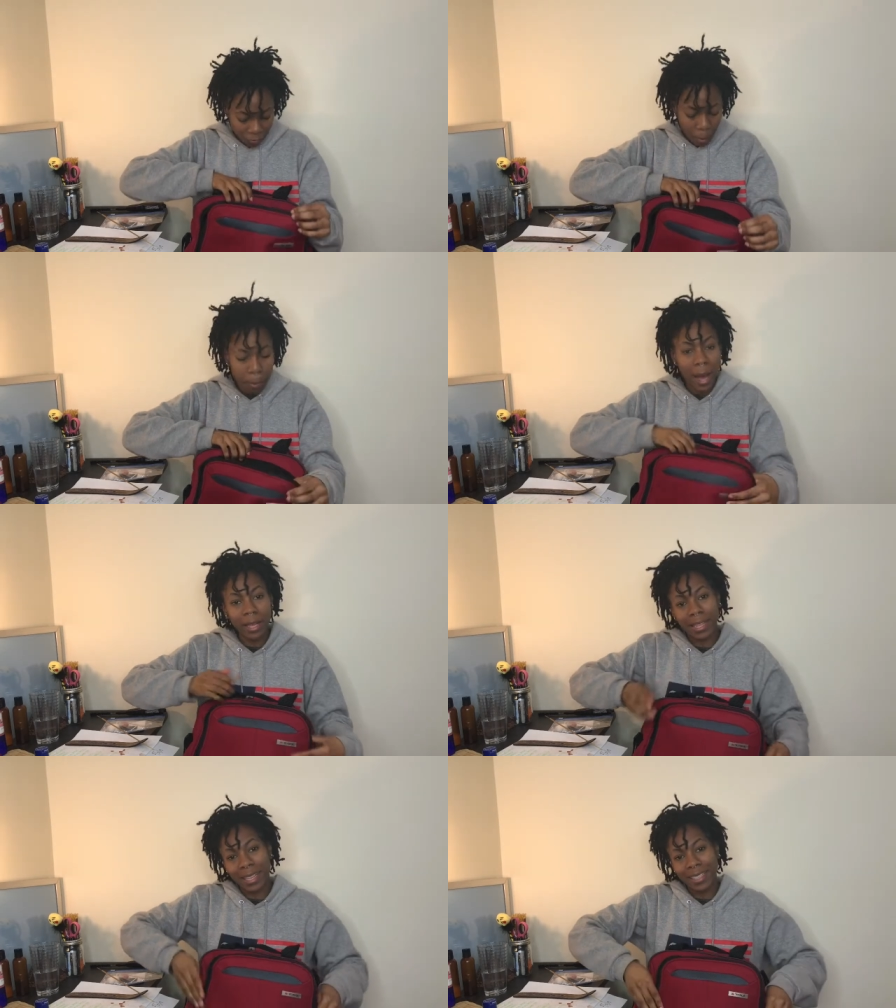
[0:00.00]
the front
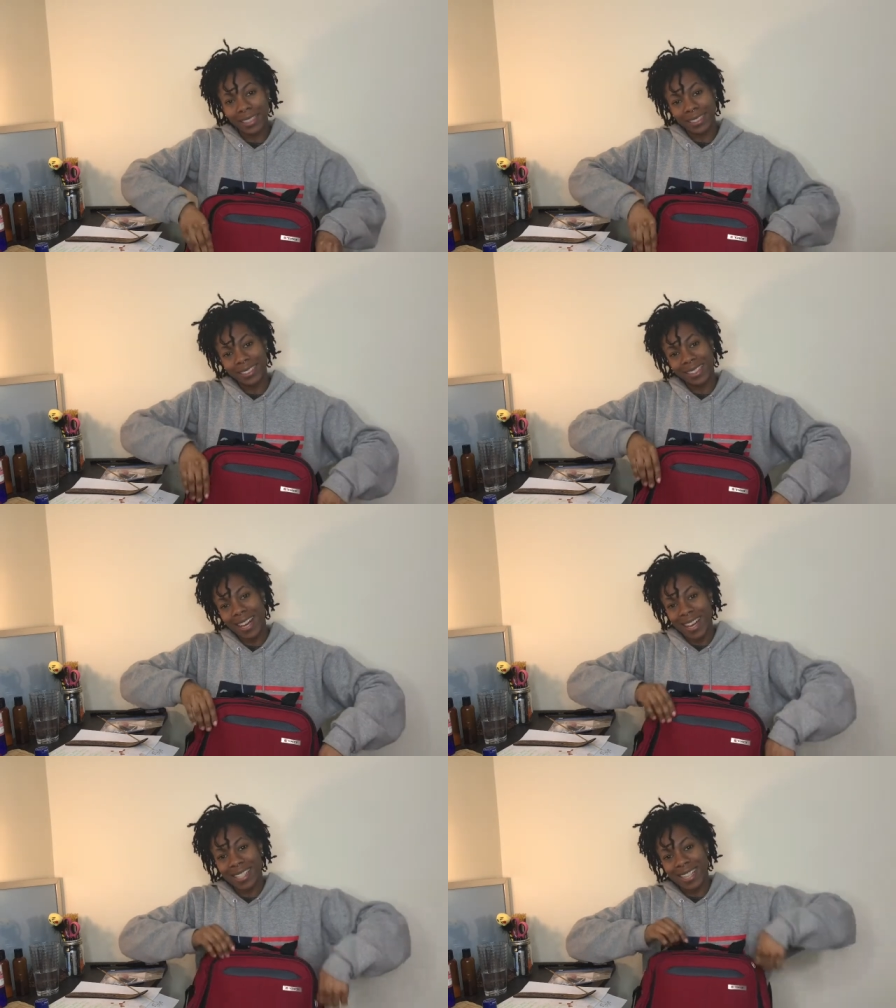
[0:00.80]
pocket.
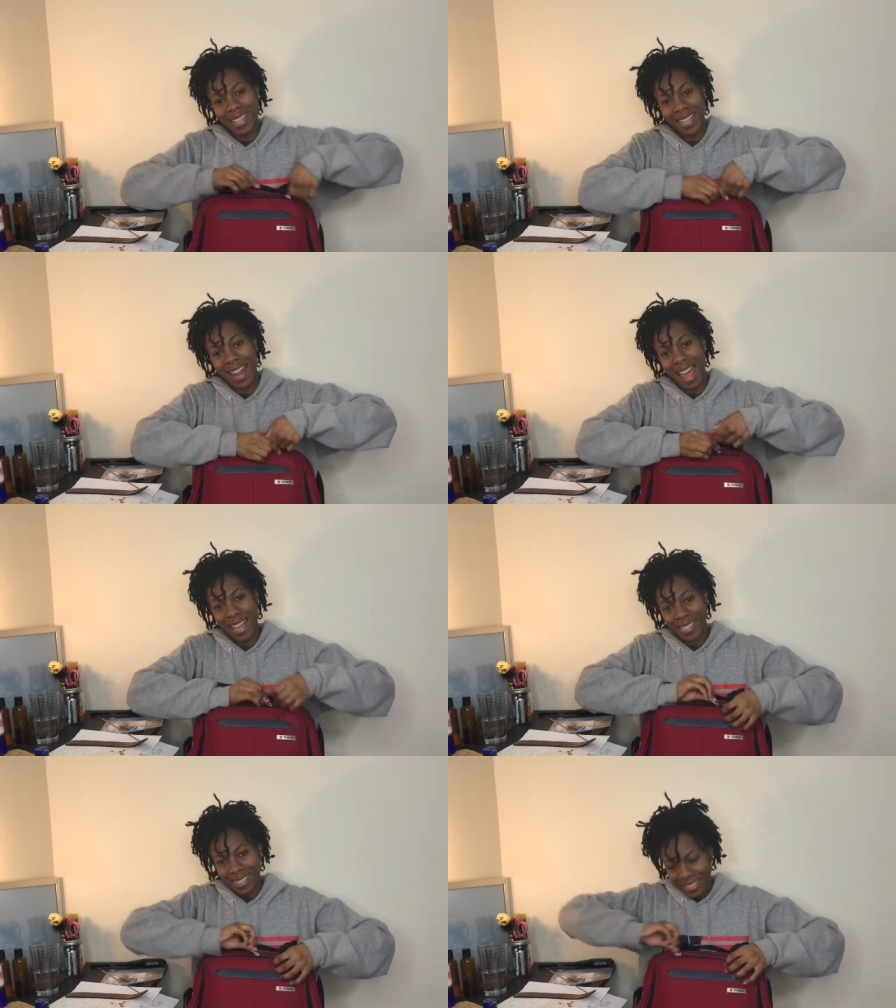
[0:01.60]
On to the
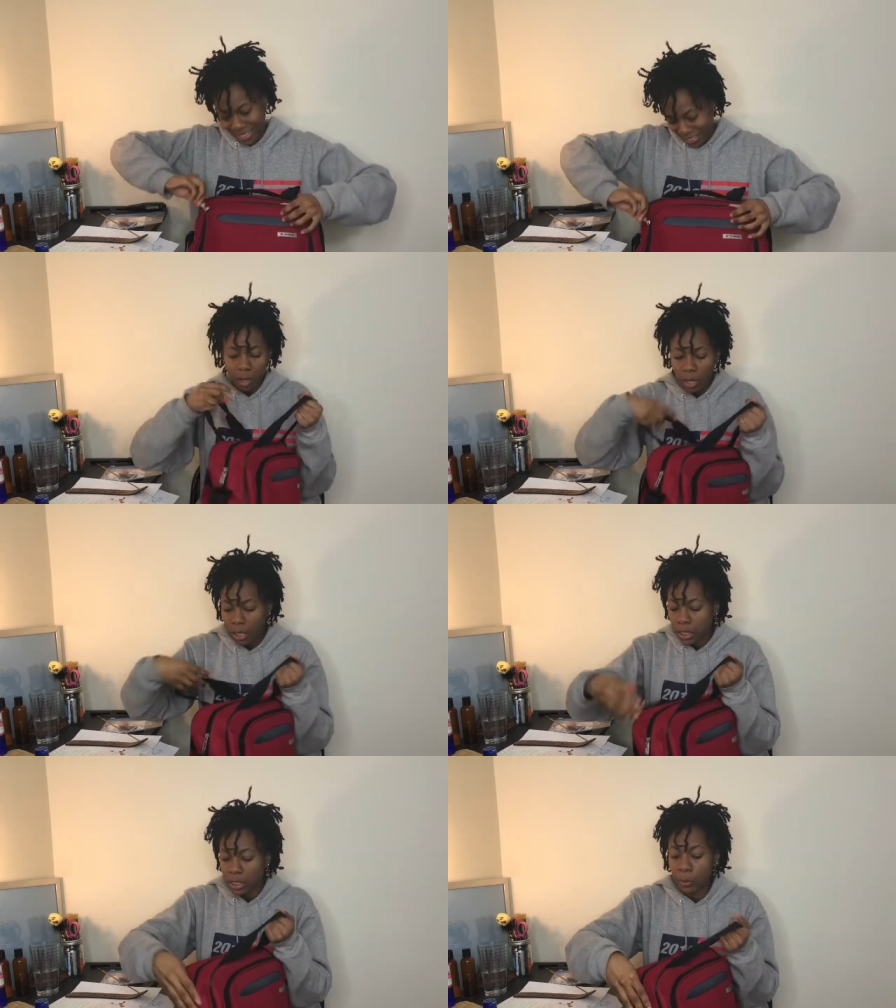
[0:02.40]
next.
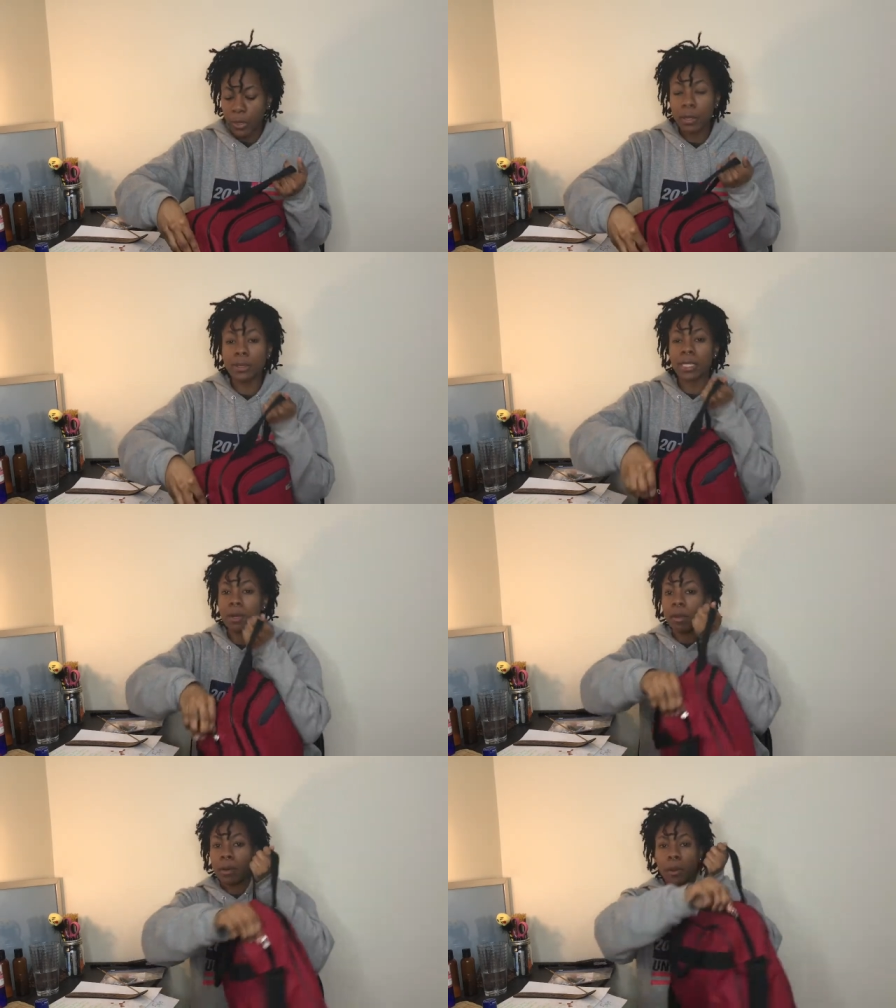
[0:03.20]
So we only put
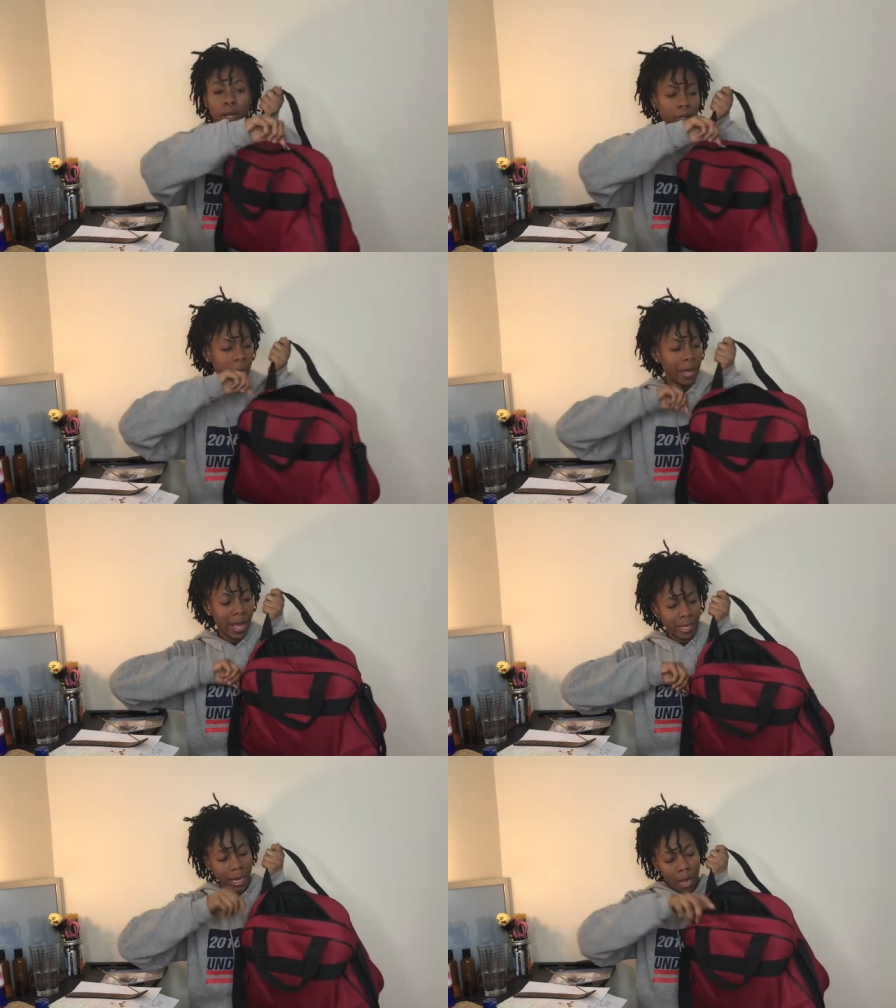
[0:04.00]
a big part of the
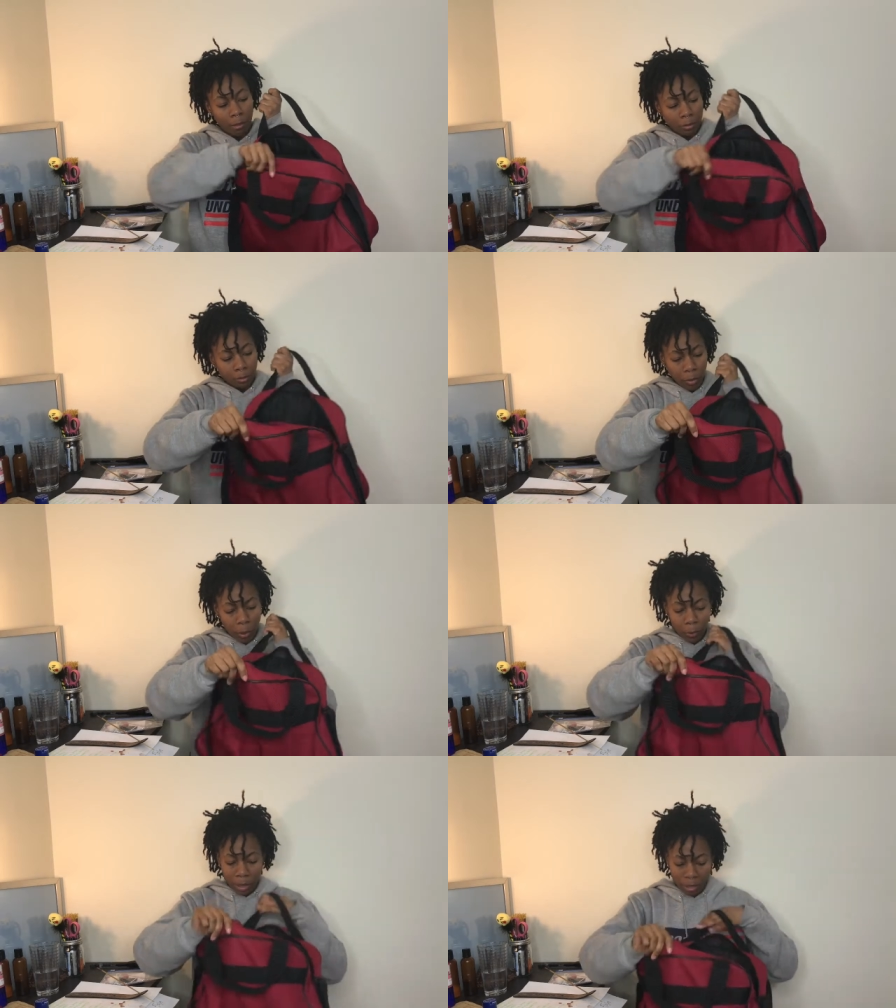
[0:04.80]
bag now,
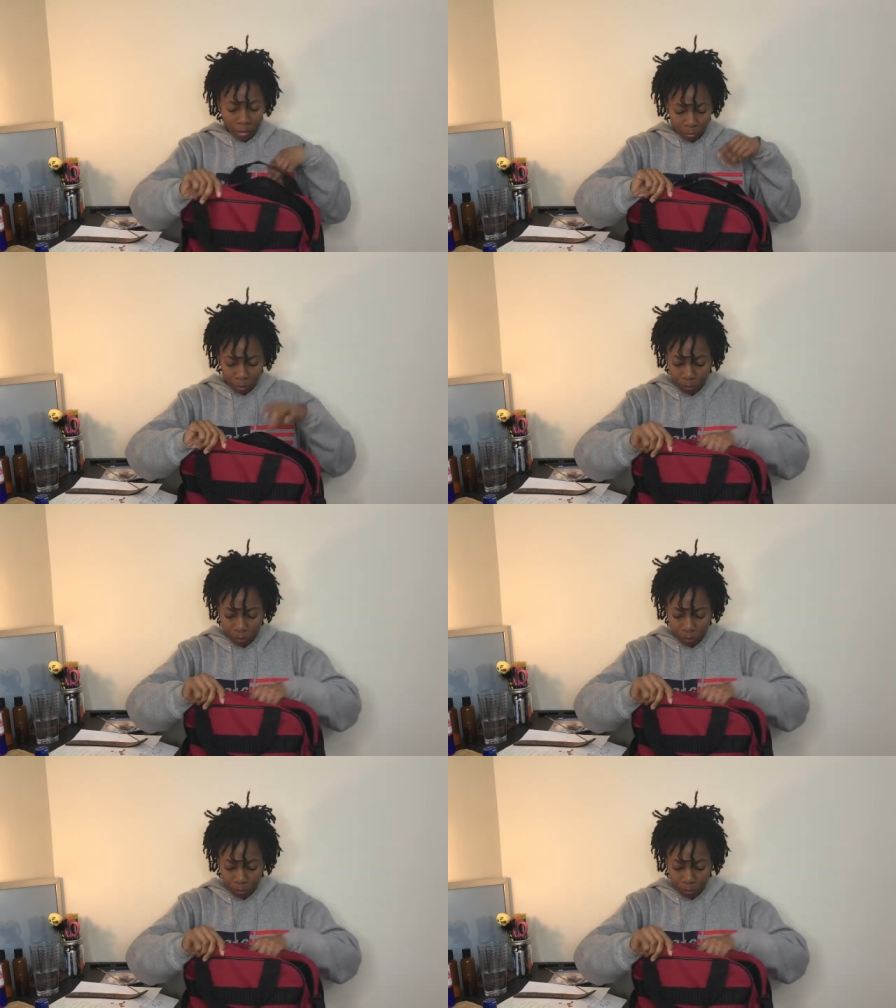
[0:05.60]
okay?